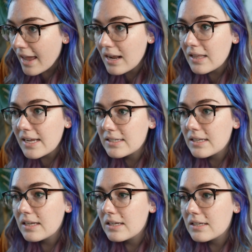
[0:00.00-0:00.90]
I like
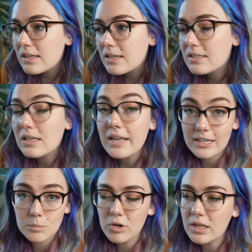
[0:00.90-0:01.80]
to
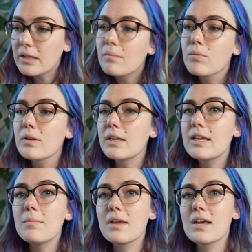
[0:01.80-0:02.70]
select pretty
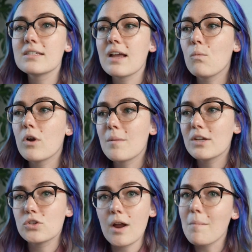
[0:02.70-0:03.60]
liberally because I want to
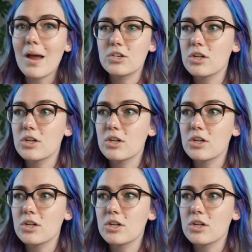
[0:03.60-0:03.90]
make sure I match it